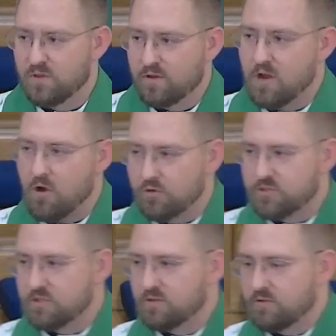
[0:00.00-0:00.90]
the
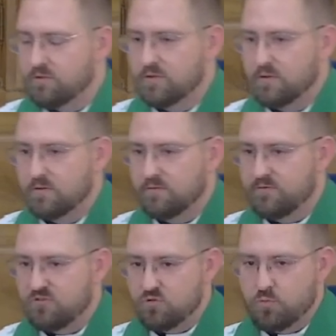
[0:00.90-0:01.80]
cultural
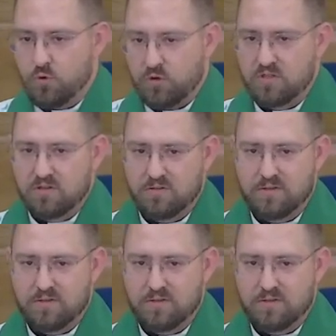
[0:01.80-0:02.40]
viewpoint